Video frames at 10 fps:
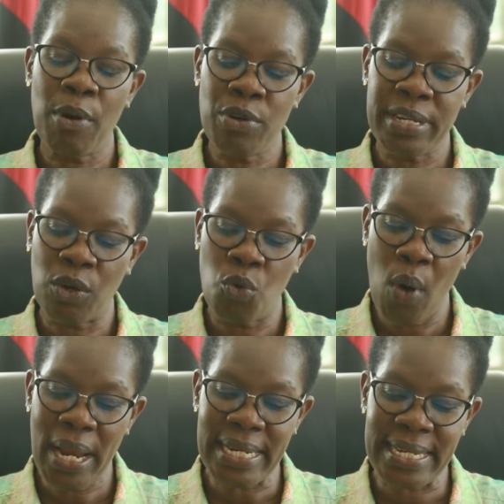about the
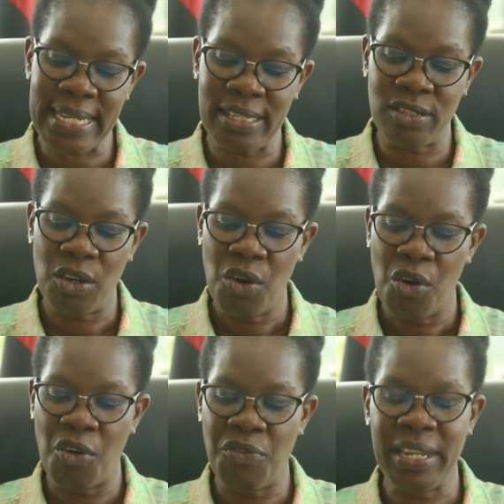qualities
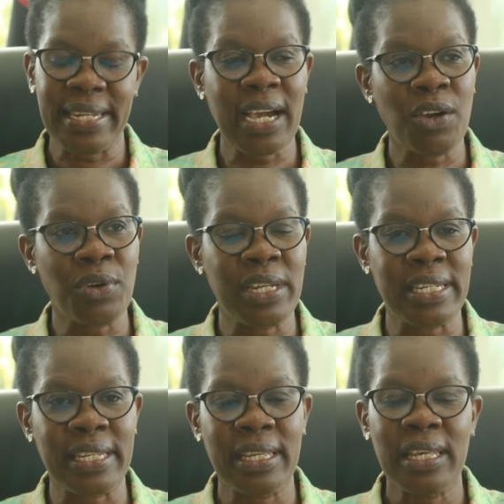of
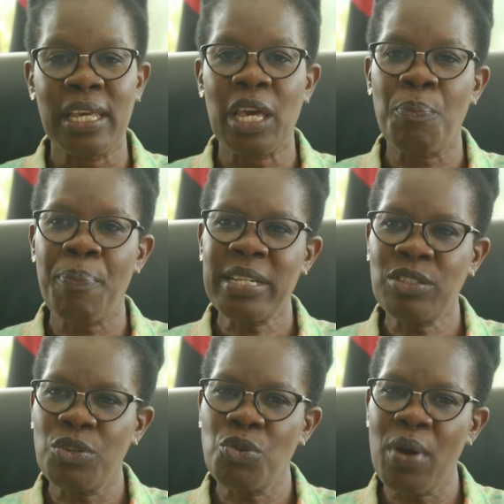integrity, a
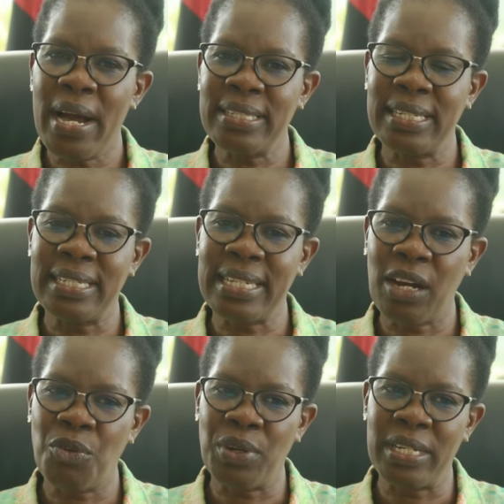person who has
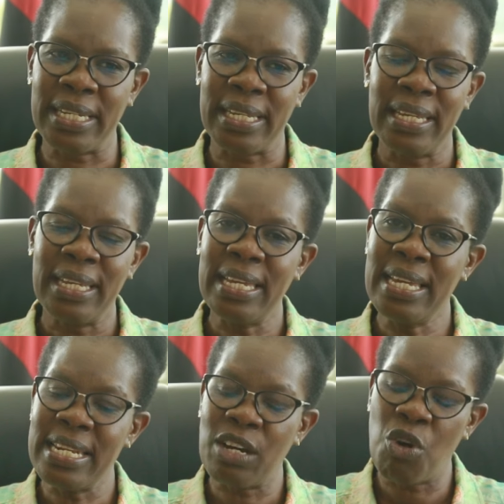integrity
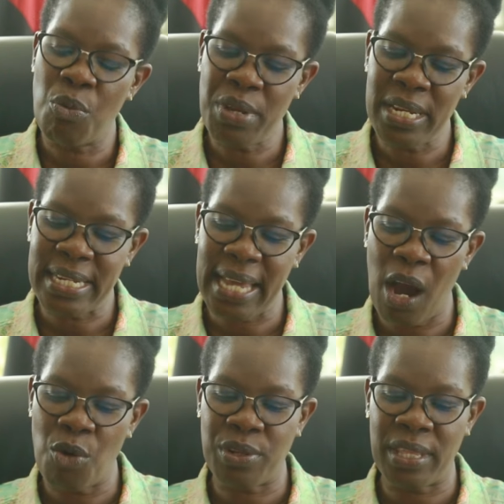in the community
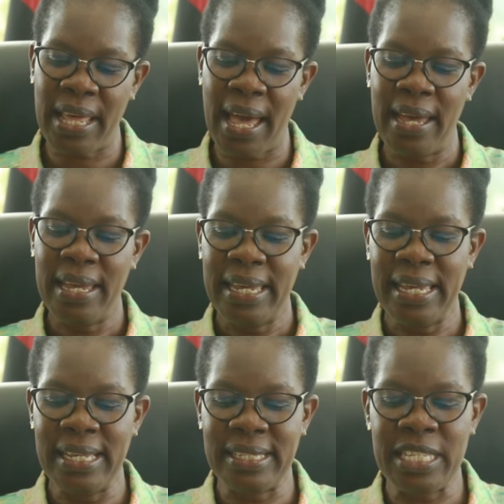out there
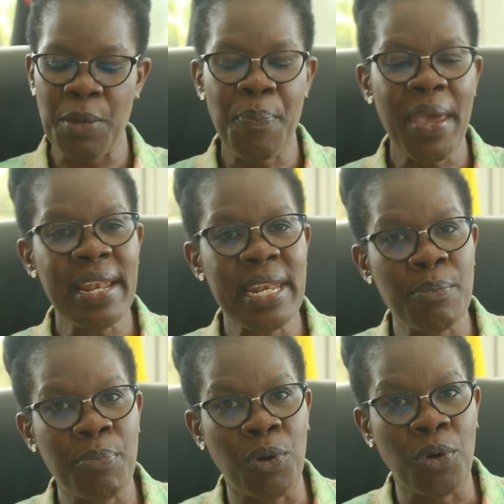is
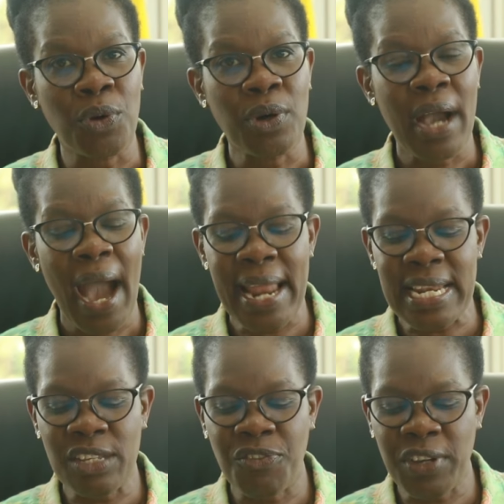dependable
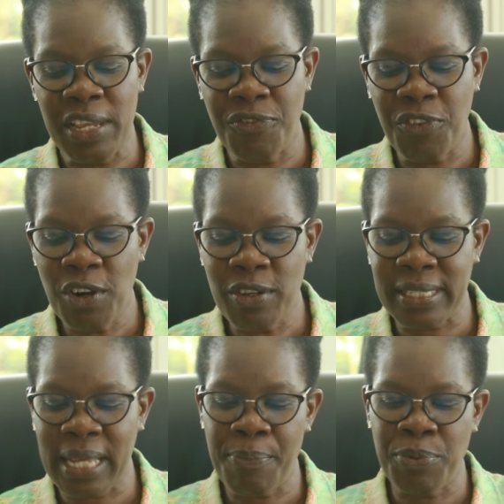and if he
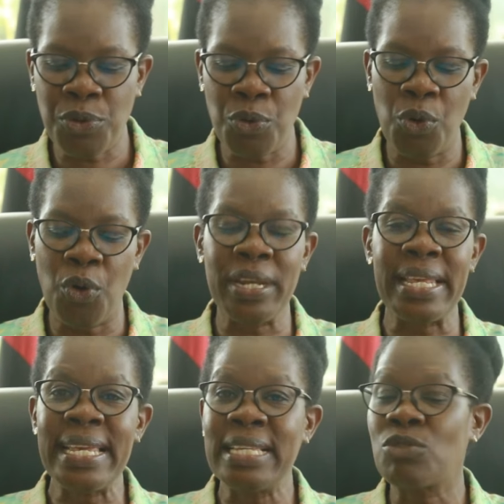follows up through on
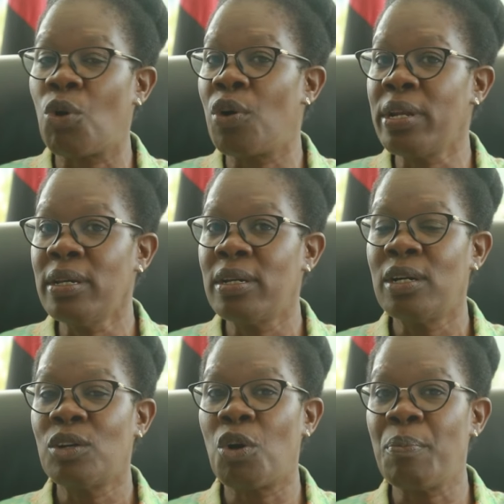his own
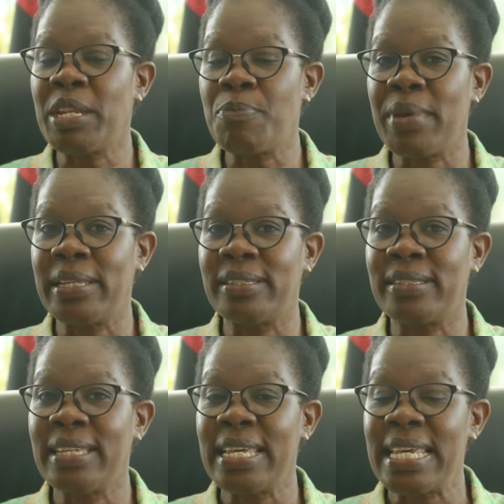commitments.
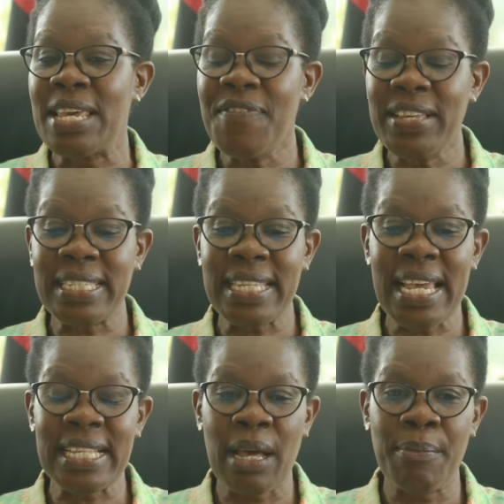If he
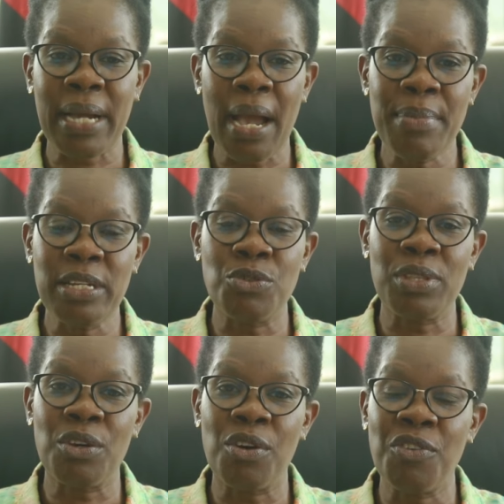says, I'm coming
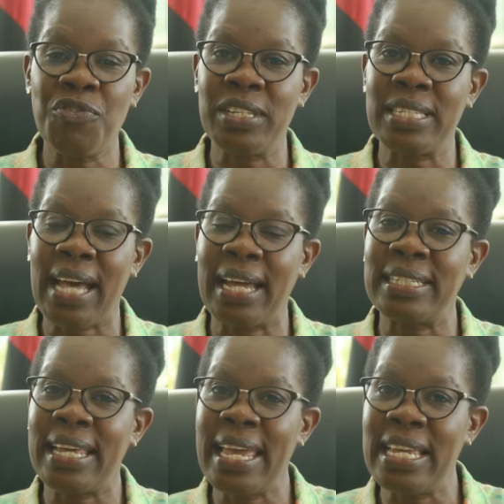to the office
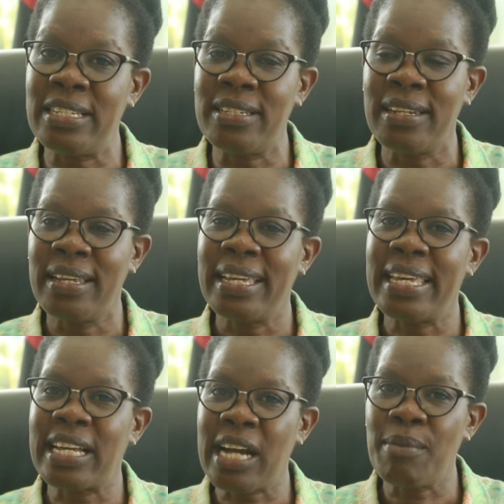at 8,
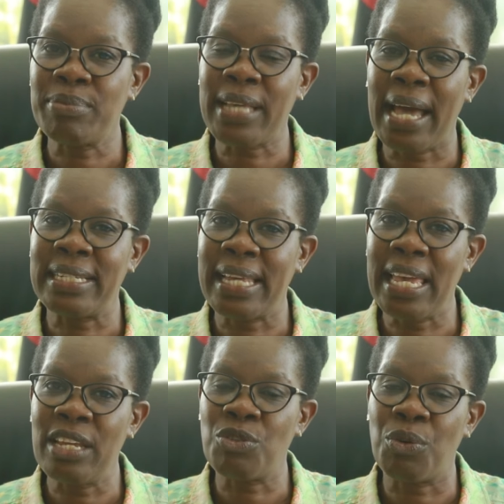he comes at
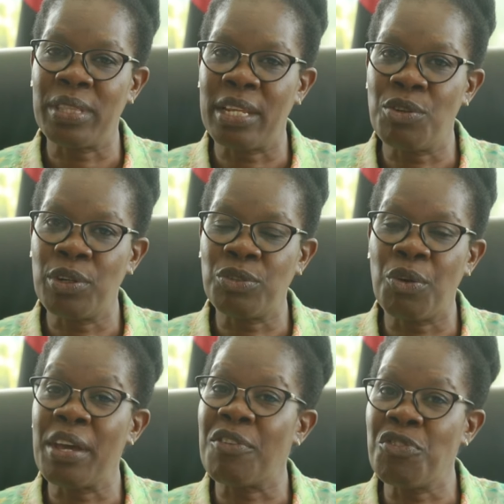8 on the dot
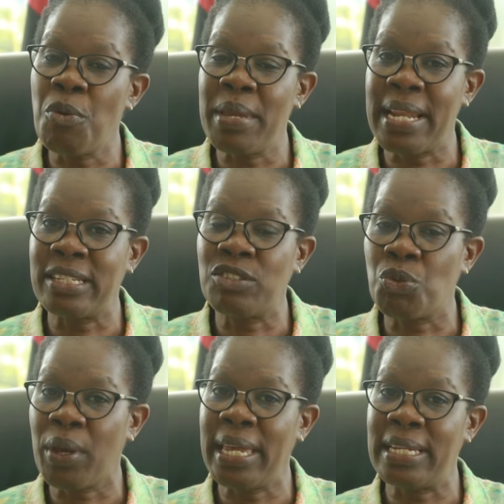or a few minutes
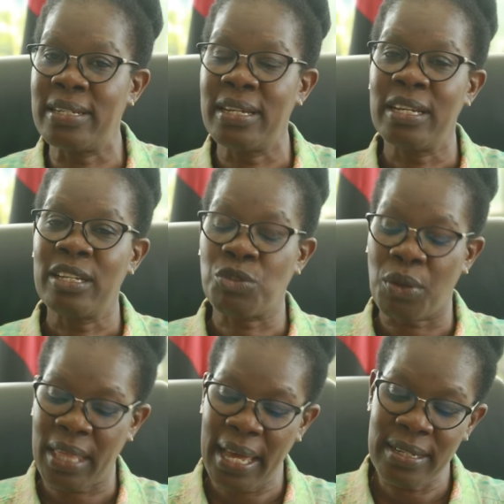to 8
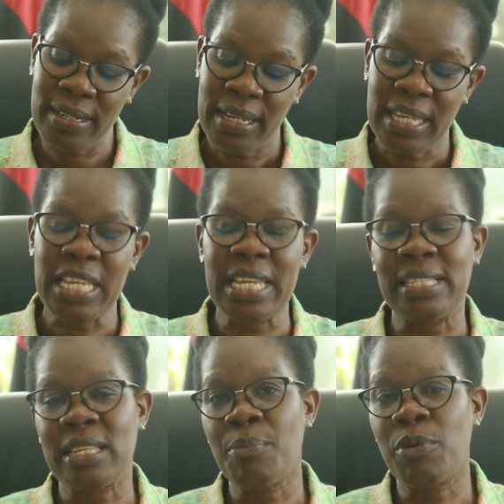so that he
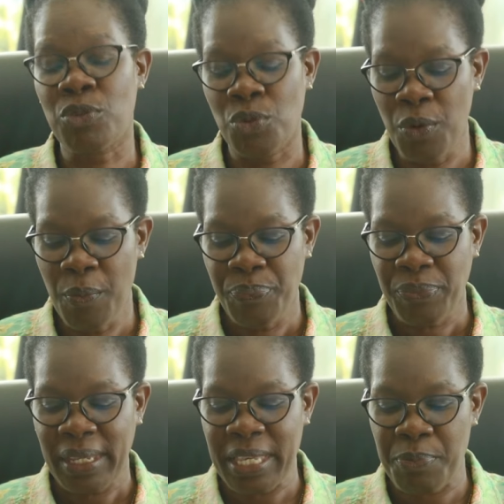is able to
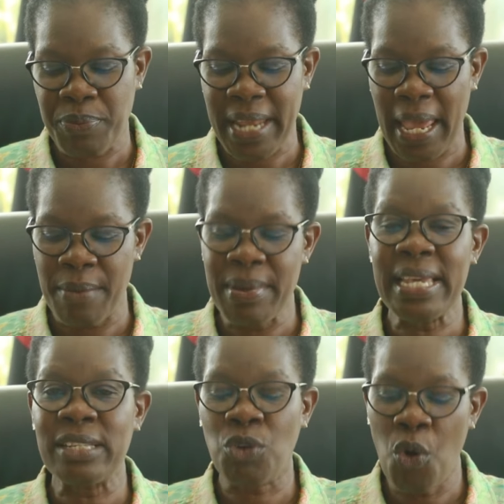keep time.
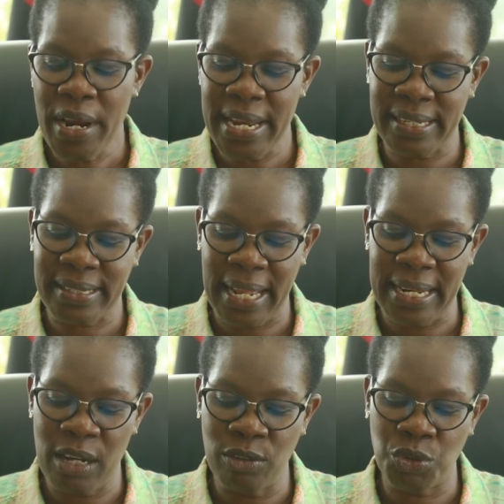He is honest
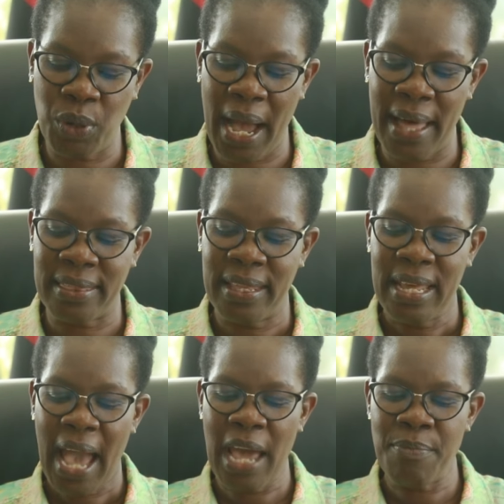and down to earth.
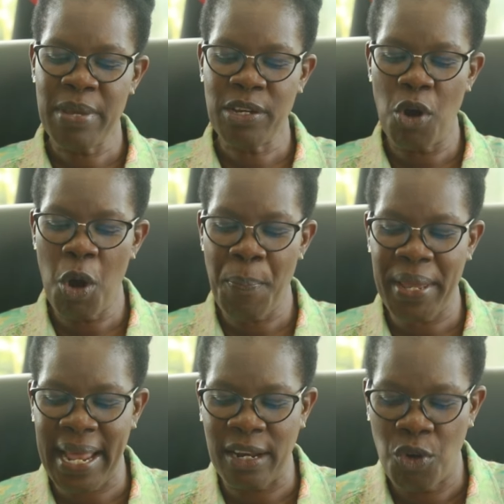And being
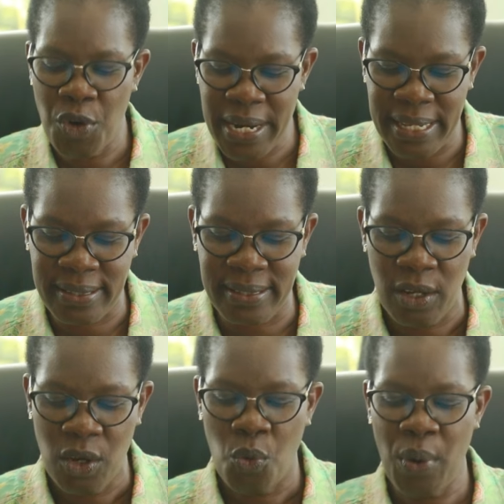open and honest
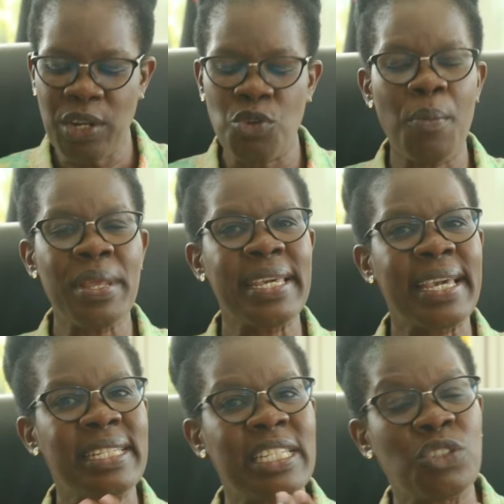when
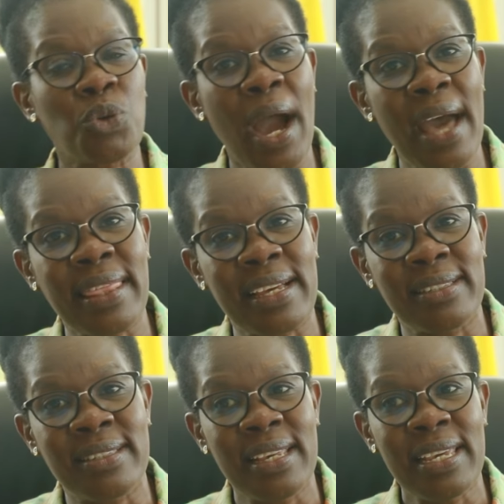communicating to
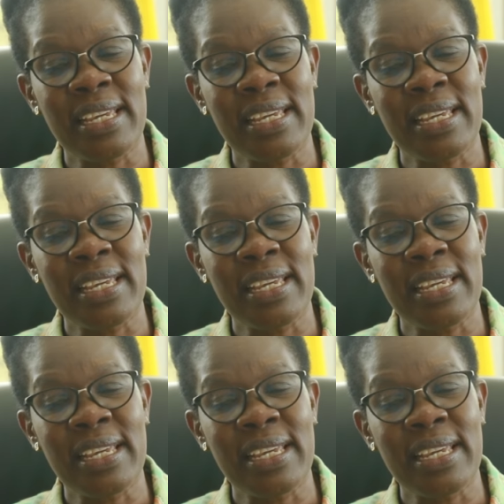others